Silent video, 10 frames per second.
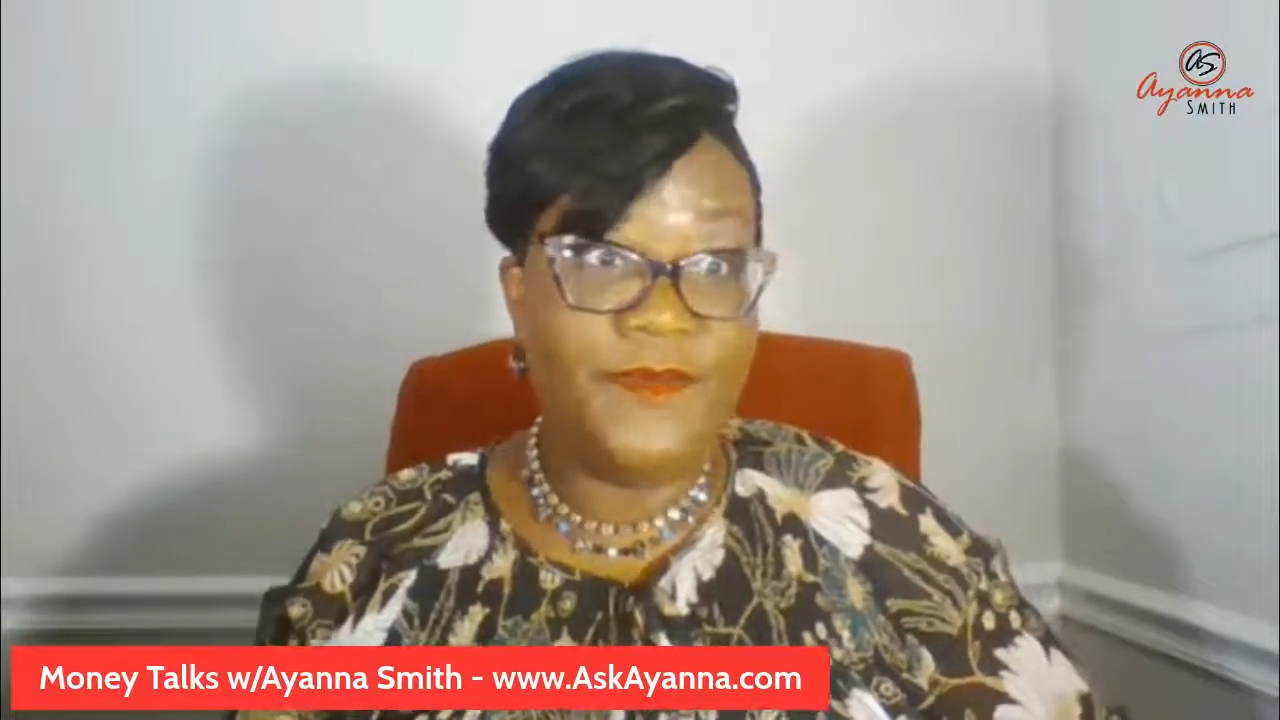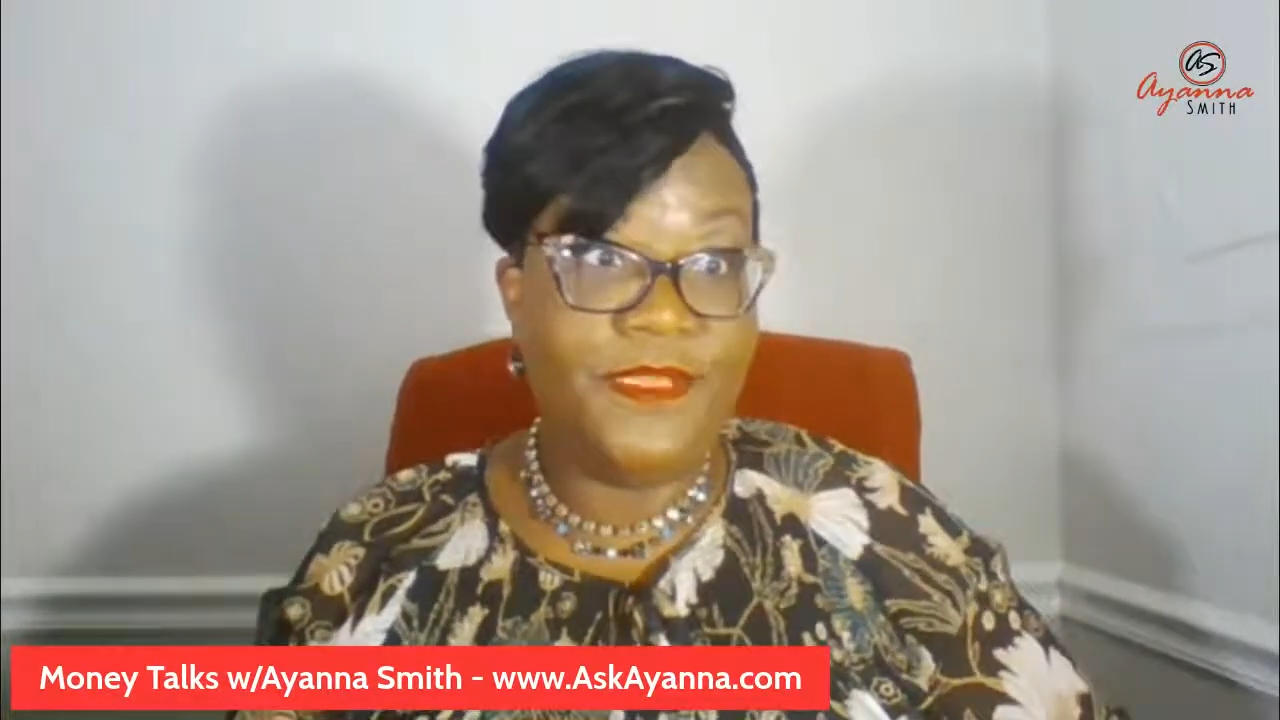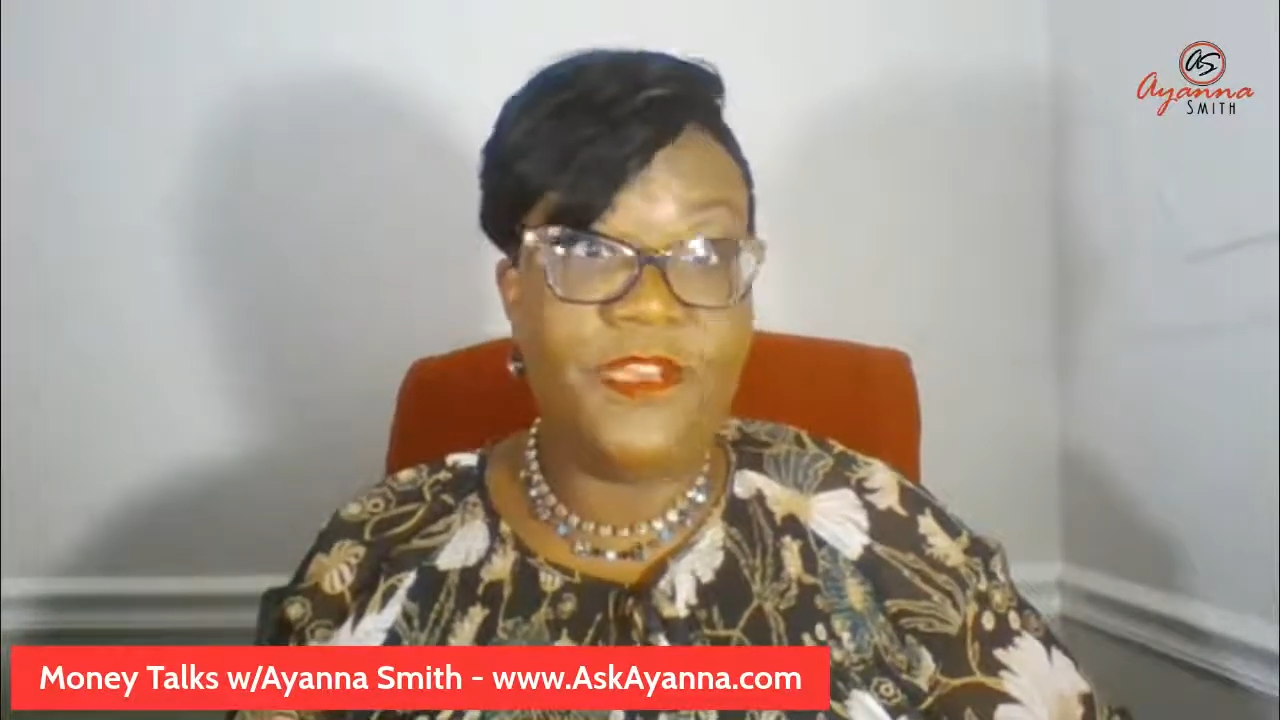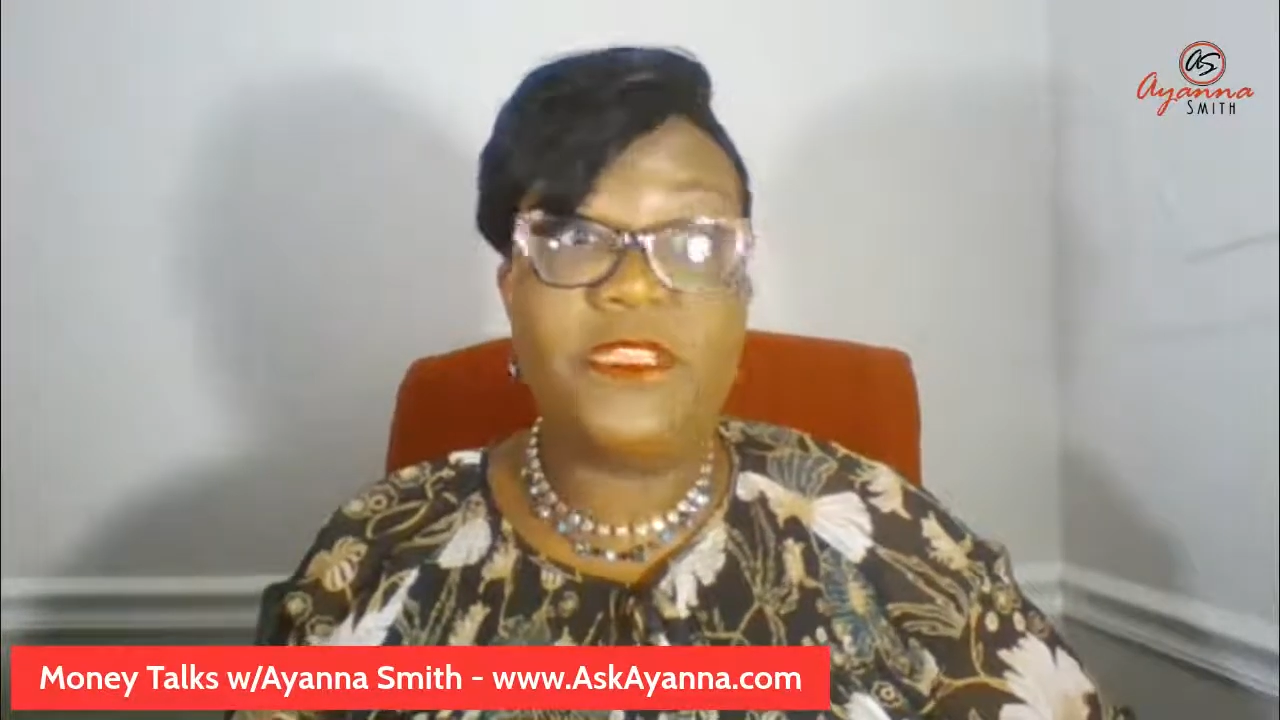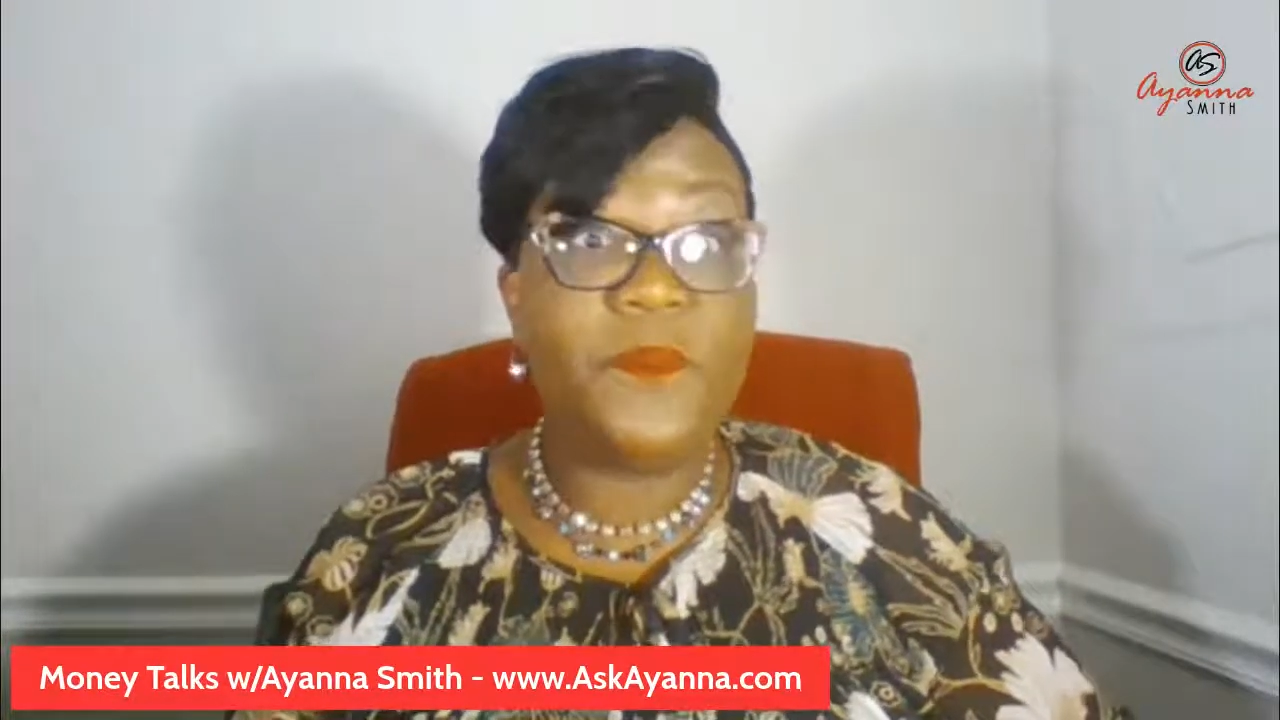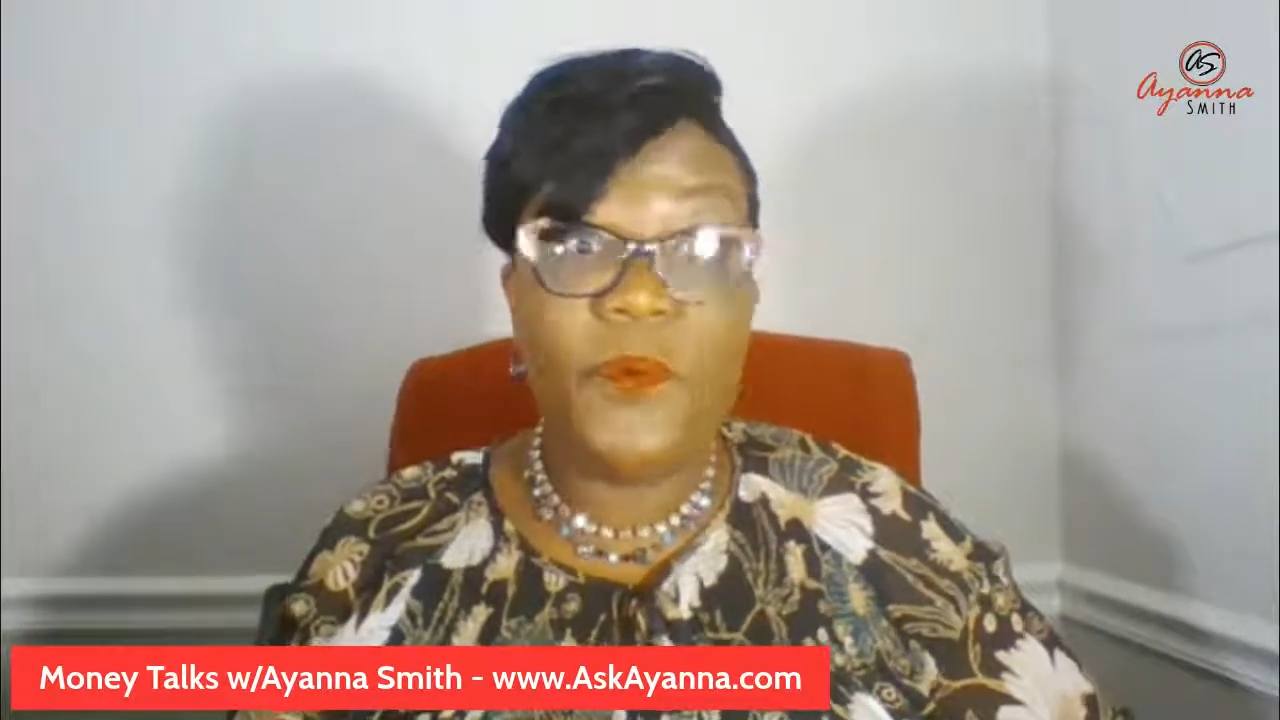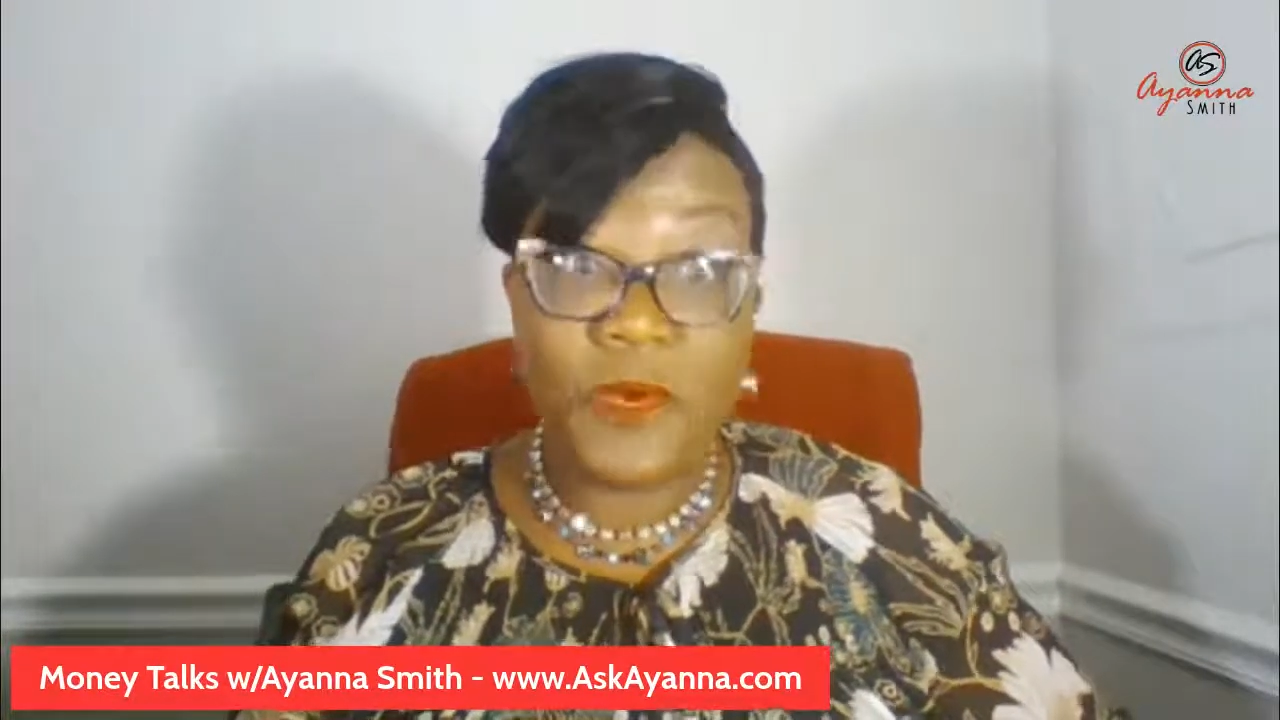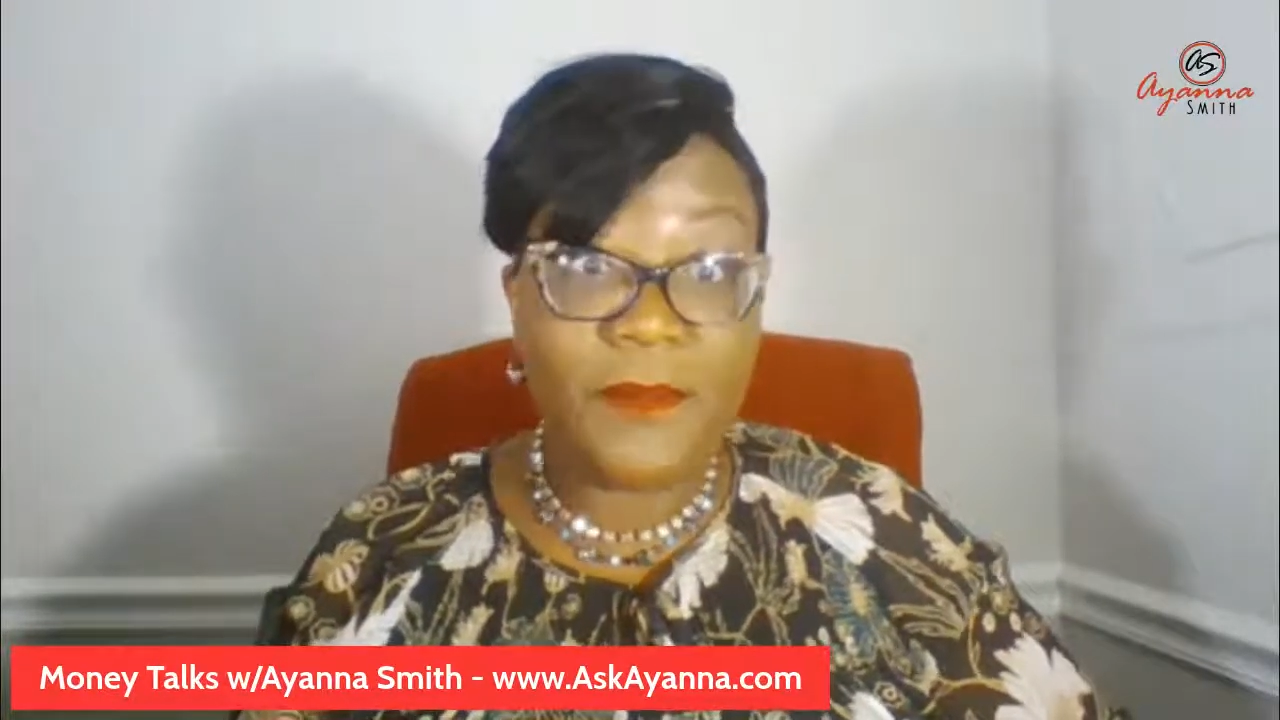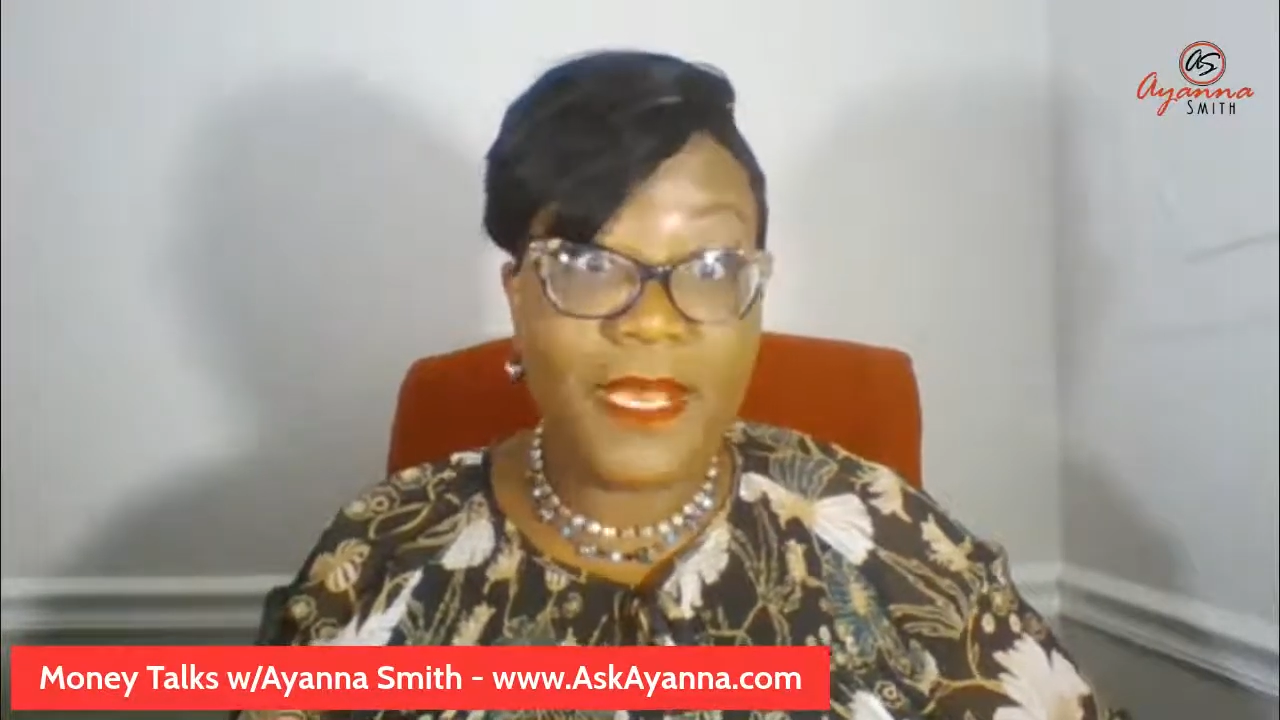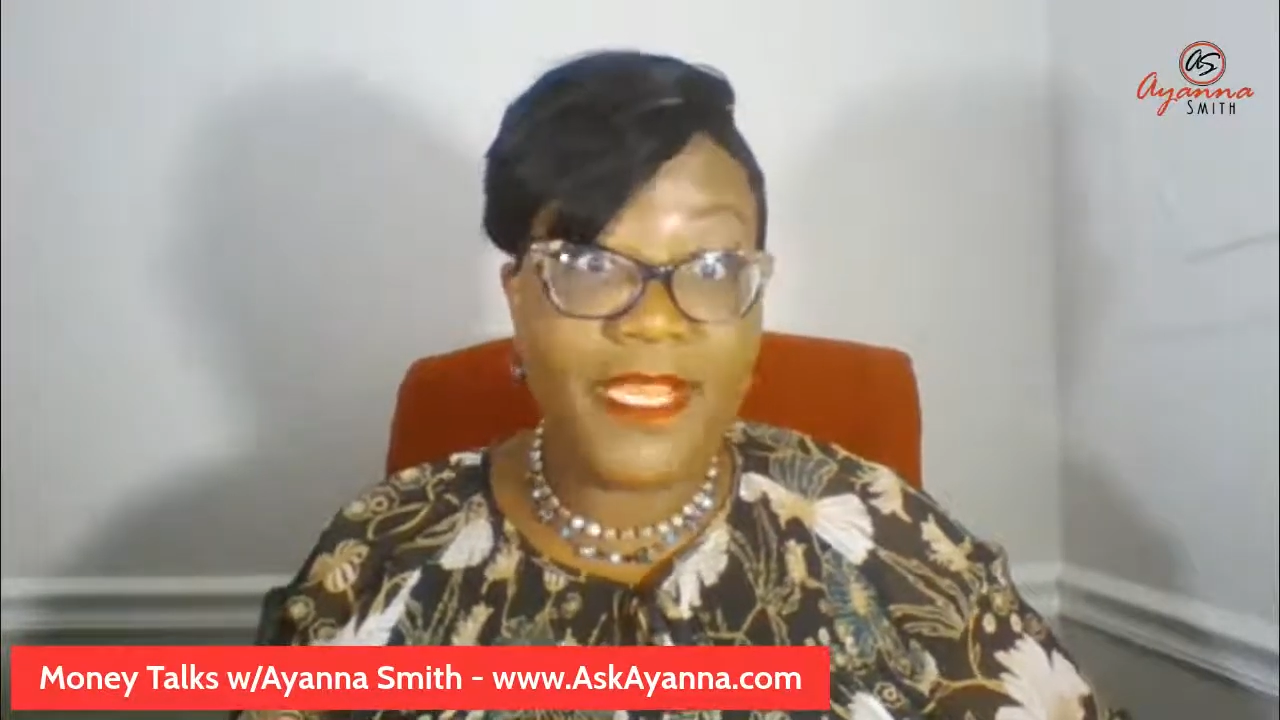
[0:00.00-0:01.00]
They're supported by